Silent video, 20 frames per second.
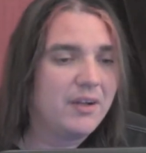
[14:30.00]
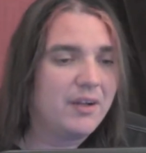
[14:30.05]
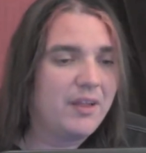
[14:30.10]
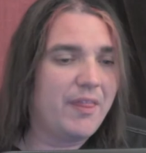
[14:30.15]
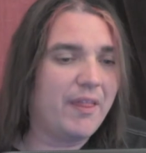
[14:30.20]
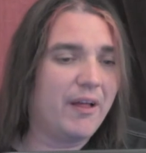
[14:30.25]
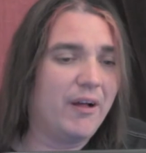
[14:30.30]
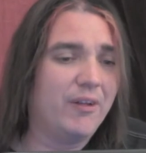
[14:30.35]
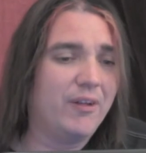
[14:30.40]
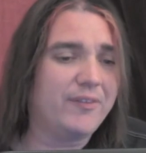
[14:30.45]

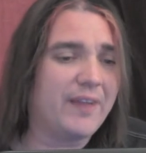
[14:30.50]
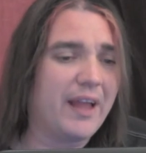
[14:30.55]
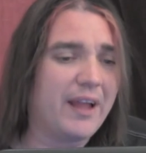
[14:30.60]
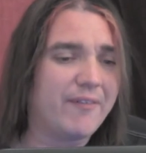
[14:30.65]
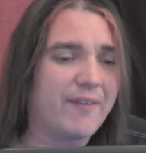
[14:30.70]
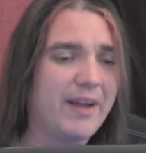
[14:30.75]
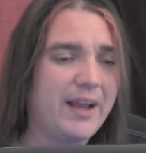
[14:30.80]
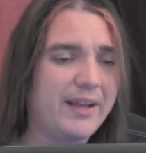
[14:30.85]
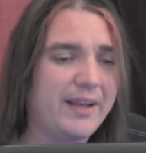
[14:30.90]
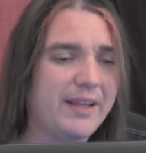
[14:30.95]
Those
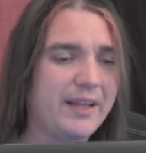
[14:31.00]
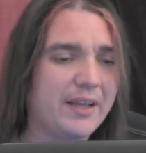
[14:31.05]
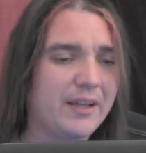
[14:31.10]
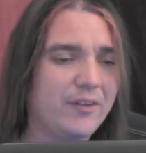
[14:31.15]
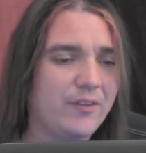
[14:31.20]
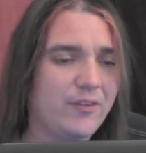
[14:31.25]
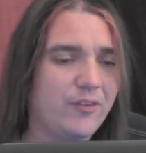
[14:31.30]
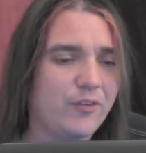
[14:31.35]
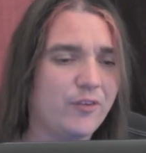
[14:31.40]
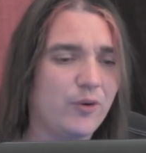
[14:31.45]

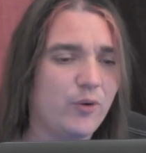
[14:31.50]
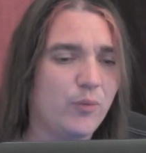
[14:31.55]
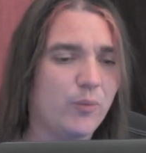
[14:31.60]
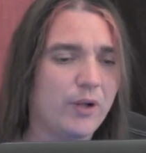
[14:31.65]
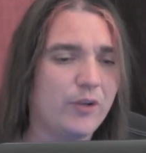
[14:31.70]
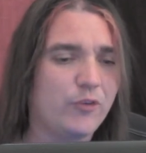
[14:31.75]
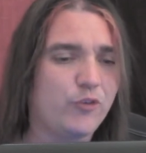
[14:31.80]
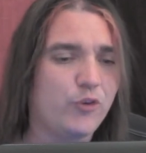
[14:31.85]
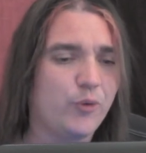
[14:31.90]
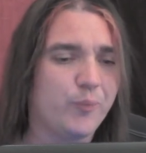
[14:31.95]
Iranians who
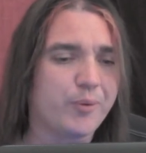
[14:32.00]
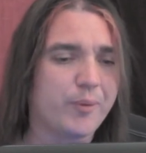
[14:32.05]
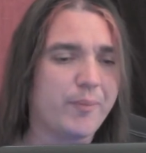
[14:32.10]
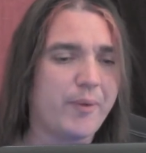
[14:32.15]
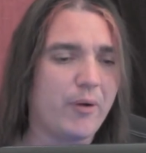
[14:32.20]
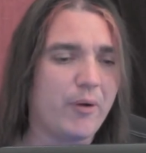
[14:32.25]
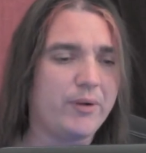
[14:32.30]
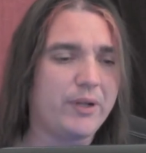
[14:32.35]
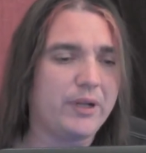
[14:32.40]
want to promote